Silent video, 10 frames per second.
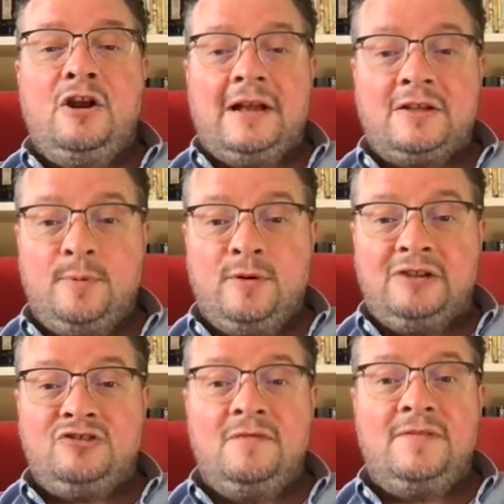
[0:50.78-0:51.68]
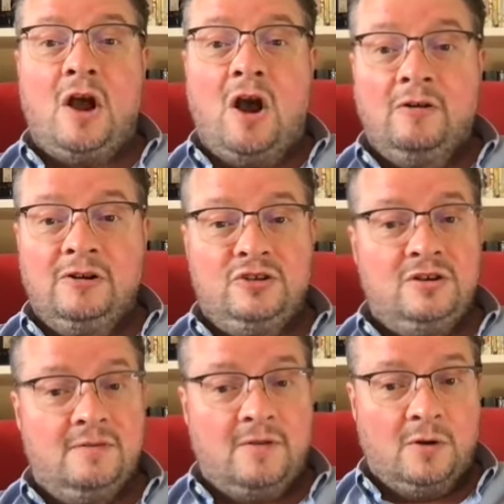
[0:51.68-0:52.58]
our exploration of the
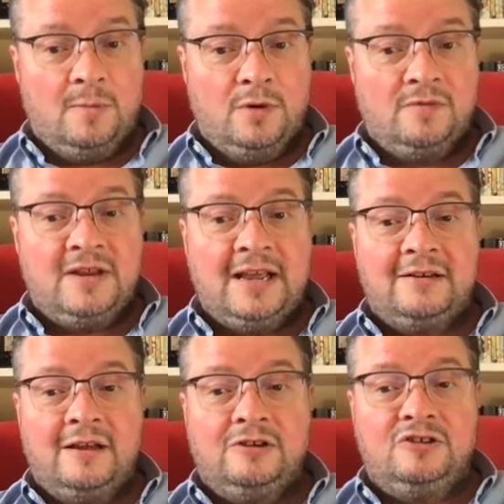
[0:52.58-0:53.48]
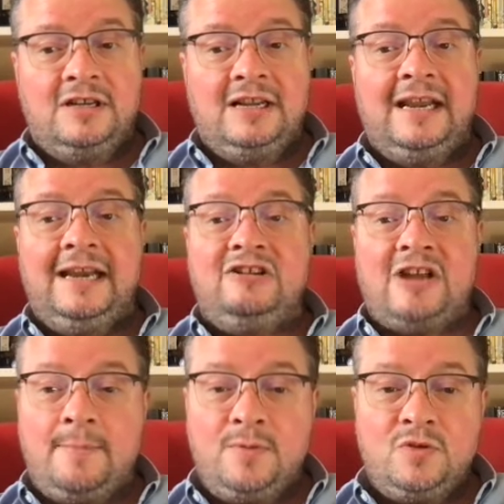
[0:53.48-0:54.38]
origins of automotive technology, in each
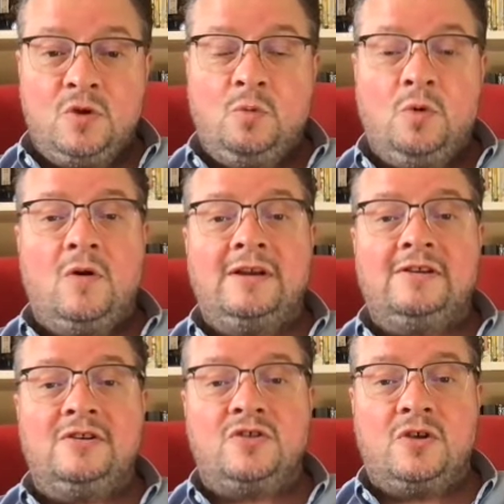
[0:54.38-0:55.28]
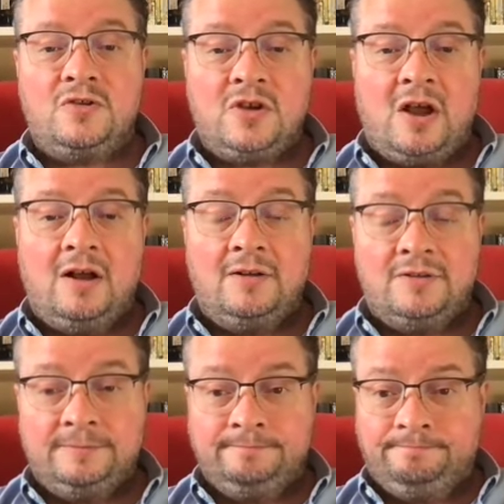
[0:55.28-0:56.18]
episode we're going to discuss
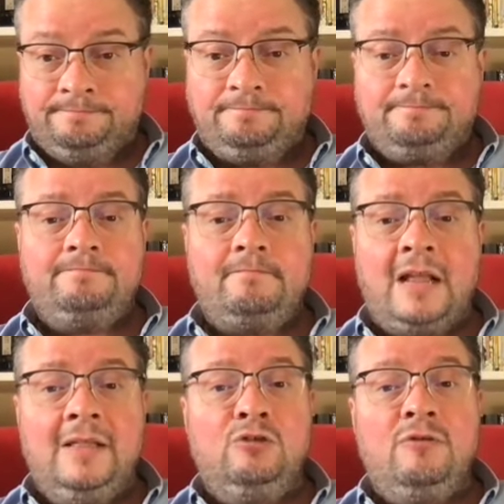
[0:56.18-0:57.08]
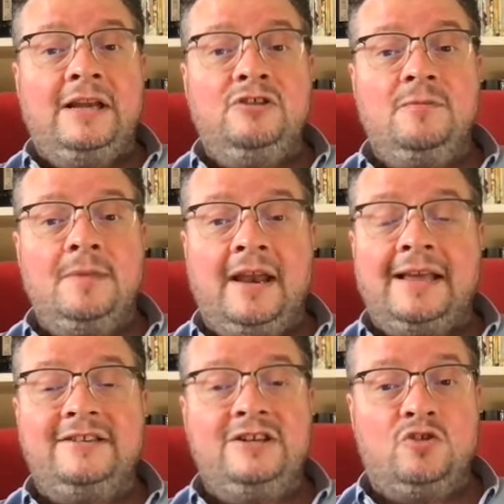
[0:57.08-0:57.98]
cars that range from the
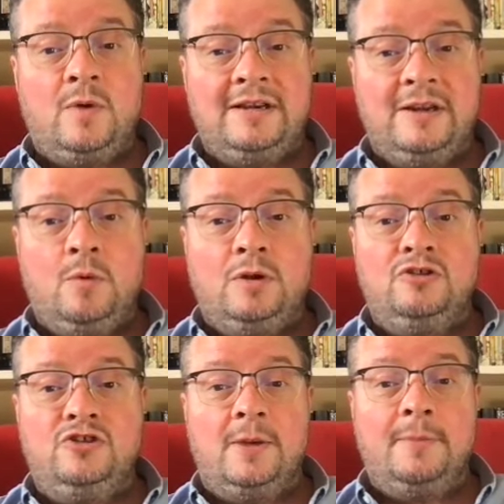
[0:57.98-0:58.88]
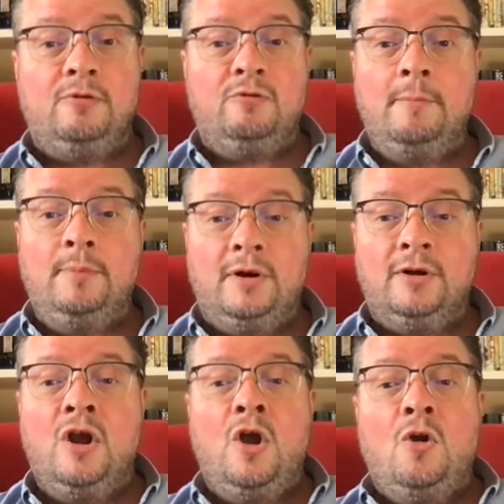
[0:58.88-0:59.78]
1921 German Rumpler
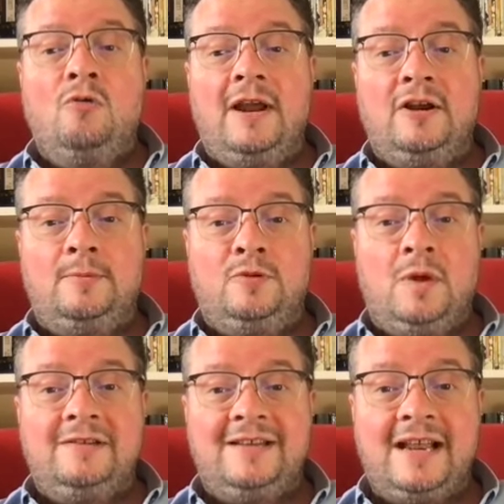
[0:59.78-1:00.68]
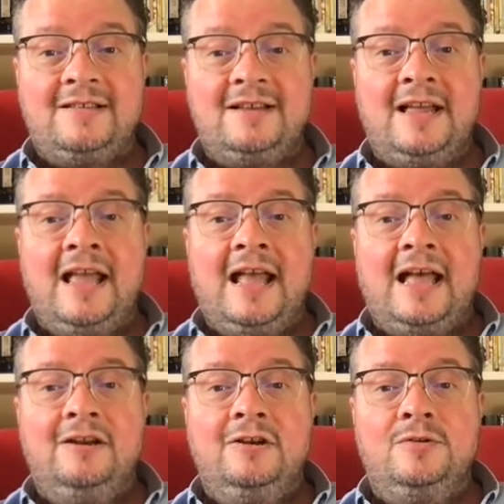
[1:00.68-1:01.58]
right up to what Tesla
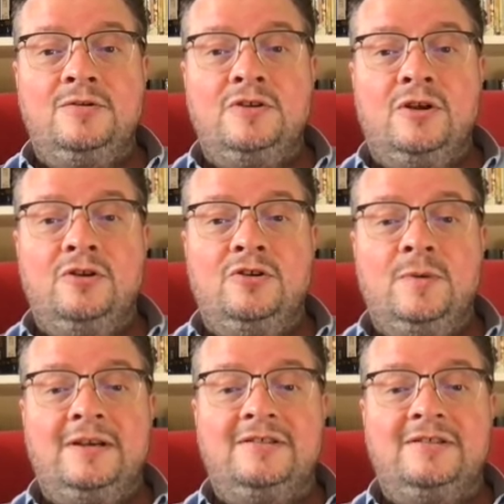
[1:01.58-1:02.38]
and Lucid are doing